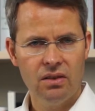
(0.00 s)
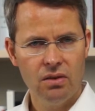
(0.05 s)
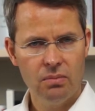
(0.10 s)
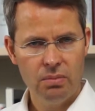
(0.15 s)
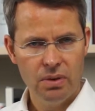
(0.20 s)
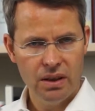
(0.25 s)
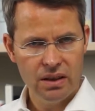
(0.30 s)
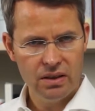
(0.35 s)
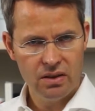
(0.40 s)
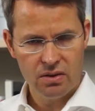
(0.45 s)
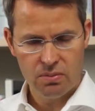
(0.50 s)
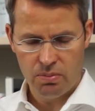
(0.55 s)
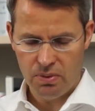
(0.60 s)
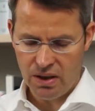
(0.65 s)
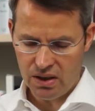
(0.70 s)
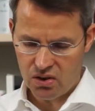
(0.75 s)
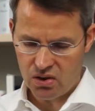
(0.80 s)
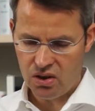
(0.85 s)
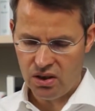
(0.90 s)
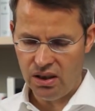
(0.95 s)
you build a
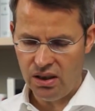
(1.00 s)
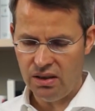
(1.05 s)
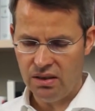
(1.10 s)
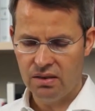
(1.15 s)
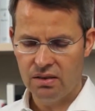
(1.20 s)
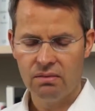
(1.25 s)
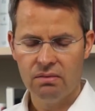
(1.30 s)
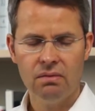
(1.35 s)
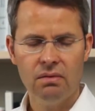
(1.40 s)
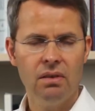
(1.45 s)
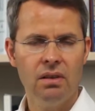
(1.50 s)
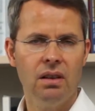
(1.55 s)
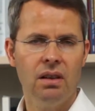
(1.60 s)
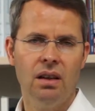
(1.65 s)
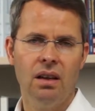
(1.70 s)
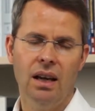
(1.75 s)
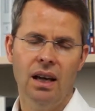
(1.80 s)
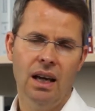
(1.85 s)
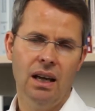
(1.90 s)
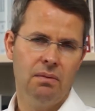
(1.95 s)
spreadsheet
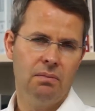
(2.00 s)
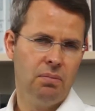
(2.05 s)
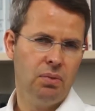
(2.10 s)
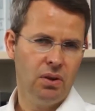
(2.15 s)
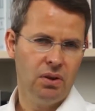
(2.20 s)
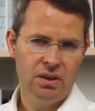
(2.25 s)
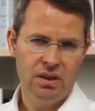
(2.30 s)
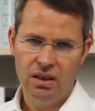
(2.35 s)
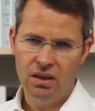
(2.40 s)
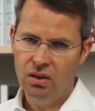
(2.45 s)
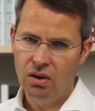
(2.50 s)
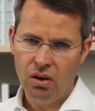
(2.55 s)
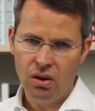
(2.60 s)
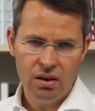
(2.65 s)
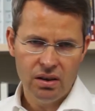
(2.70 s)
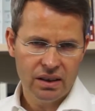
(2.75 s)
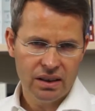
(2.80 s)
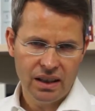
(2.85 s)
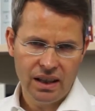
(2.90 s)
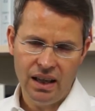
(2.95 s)
and put in
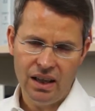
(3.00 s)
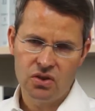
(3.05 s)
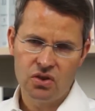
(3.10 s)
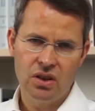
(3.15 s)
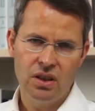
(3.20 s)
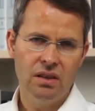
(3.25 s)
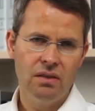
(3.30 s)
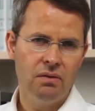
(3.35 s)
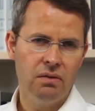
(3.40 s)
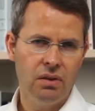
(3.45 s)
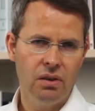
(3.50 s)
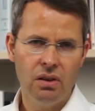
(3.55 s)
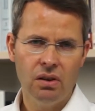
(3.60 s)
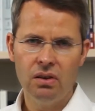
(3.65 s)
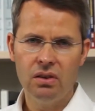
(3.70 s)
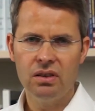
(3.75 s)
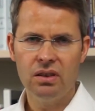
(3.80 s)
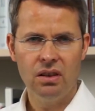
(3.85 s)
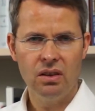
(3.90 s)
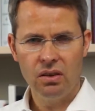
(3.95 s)
all the cash
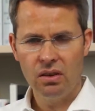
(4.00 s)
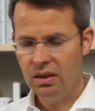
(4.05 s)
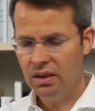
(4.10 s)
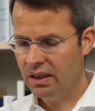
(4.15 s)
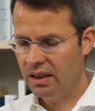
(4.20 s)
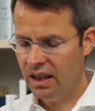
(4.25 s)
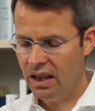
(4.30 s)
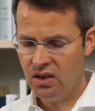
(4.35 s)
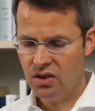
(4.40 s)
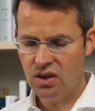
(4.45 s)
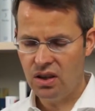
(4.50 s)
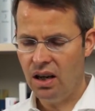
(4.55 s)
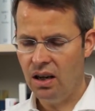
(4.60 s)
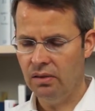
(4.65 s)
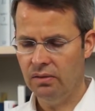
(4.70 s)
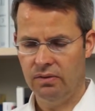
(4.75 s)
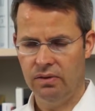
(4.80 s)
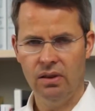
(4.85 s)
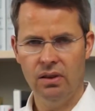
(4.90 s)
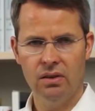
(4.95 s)
inflows and all the cash
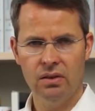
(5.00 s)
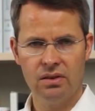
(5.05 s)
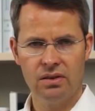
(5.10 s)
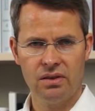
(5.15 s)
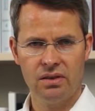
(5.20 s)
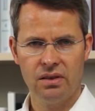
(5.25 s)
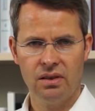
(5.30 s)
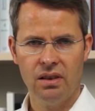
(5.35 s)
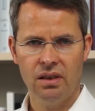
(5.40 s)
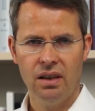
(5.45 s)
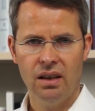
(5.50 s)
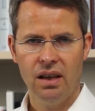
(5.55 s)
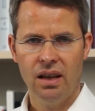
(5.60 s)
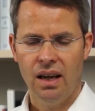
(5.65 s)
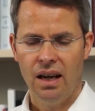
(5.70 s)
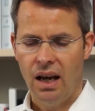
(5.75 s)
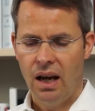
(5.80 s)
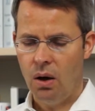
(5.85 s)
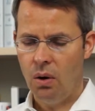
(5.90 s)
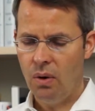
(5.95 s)
outflows.
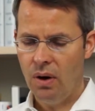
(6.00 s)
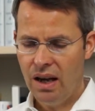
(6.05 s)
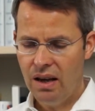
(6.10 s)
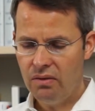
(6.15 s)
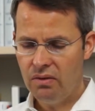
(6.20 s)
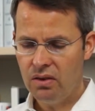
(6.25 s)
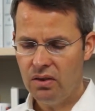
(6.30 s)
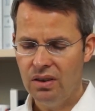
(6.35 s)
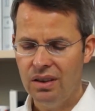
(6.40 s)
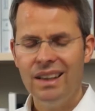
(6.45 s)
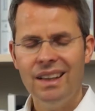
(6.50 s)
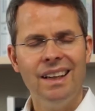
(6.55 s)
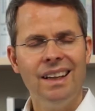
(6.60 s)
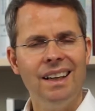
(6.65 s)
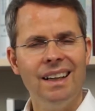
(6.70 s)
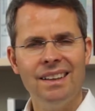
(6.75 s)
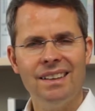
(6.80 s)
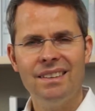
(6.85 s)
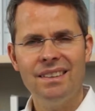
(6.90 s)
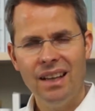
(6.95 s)
However,
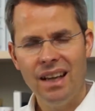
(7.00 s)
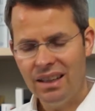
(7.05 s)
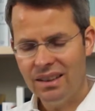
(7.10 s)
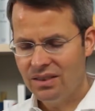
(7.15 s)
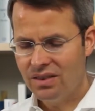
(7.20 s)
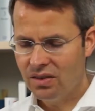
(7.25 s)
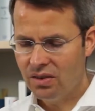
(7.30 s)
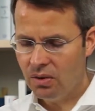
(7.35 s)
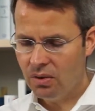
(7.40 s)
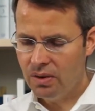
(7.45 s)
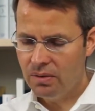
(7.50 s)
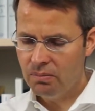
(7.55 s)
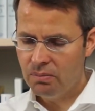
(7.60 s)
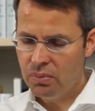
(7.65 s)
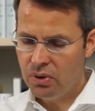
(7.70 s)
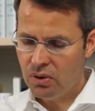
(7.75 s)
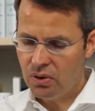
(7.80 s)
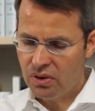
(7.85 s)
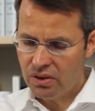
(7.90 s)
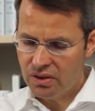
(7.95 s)
it's not so
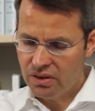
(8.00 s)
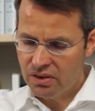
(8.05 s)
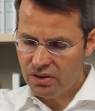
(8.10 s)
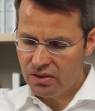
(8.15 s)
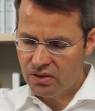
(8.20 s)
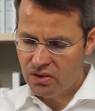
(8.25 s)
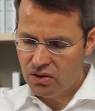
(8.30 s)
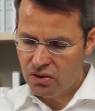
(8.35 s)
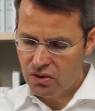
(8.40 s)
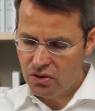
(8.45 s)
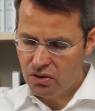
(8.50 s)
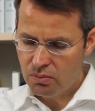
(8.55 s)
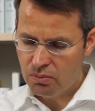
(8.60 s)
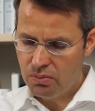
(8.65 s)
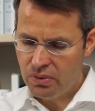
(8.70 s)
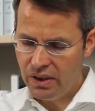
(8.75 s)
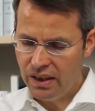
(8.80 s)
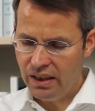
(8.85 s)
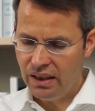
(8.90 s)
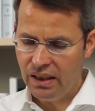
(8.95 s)
important to
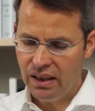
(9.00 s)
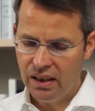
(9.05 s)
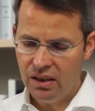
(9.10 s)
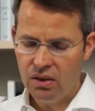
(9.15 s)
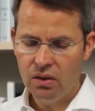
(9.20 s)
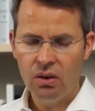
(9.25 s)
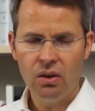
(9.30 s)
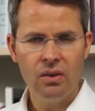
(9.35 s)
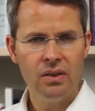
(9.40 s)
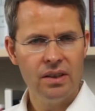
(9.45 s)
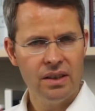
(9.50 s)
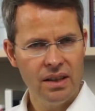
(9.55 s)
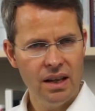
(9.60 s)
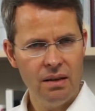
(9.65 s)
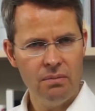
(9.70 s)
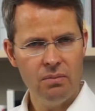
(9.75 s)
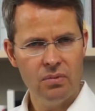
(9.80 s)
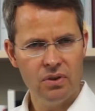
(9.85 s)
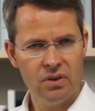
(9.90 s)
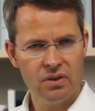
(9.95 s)
bring in all the
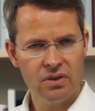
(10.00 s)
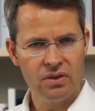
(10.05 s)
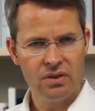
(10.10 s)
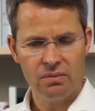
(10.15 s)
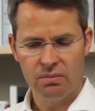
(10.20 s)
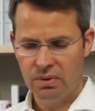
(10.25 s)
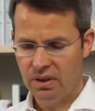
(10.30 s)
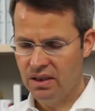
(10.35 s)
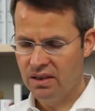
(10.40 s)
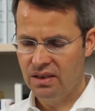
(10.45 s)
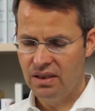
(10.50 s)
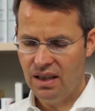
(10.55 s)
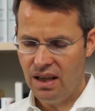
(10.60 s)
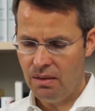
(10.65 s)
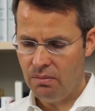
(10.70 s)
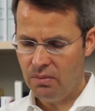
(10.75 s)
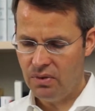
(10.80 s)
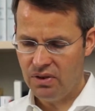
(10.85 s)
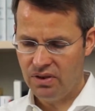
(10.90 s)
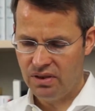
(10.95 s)
numbers, because
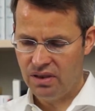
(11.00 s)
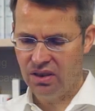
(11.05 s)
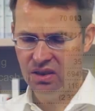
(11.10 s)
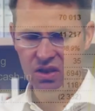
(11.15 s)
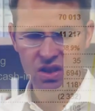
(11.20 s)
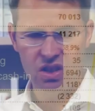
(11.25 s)
numbers can